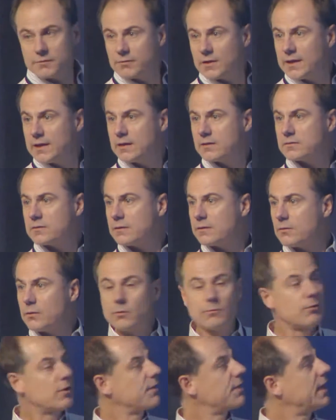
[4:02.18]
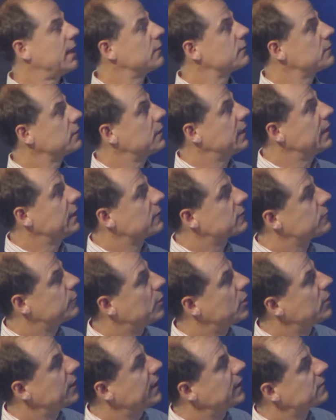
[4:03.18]
of lakes, over 1,000
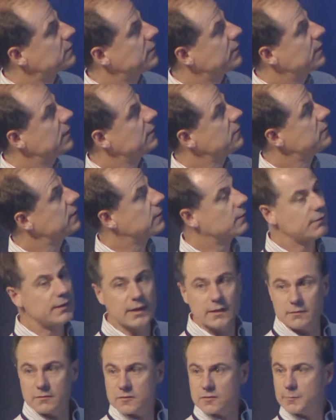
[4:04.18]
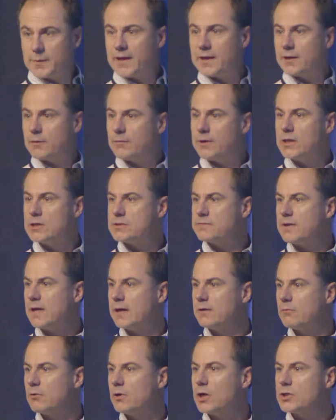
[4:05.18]
small lakes and things here that span a range of
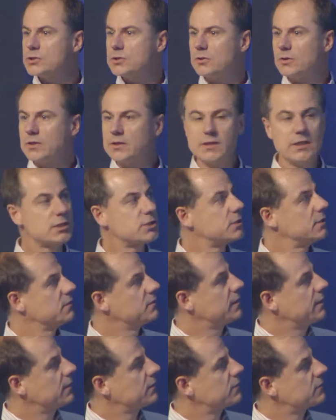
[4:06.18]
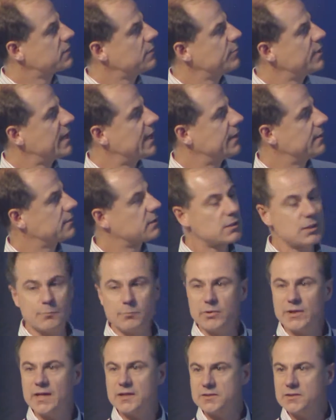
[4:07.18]
hydrological conditions. And some of that
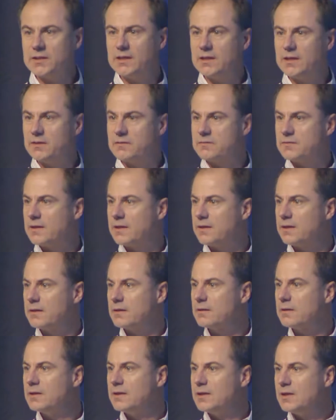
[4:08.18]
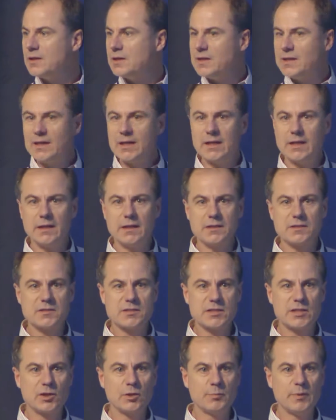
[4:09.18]
complexity has, I think,
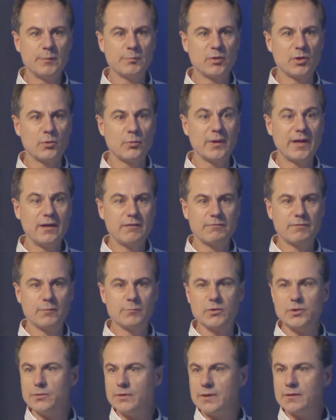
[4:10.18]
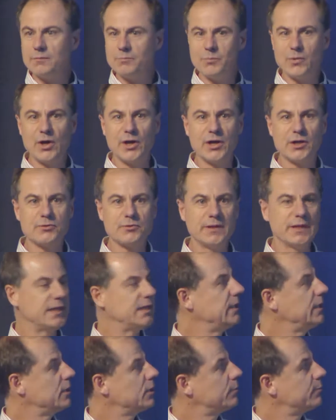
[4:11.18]
steered people away from doing monitoring
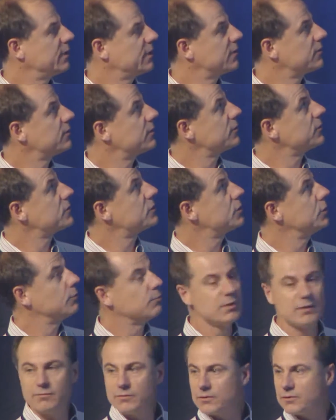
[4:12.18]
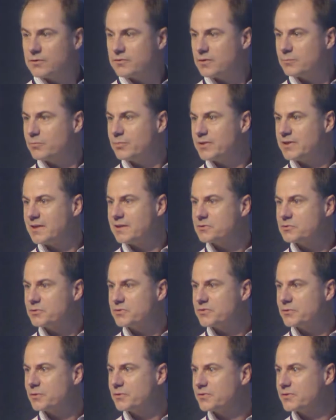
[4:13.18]
in here because there's two rivers and potential
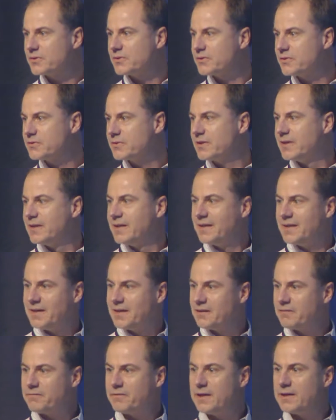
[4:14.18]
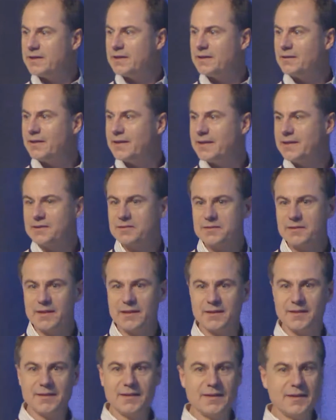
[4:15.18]
sources, finding lakes that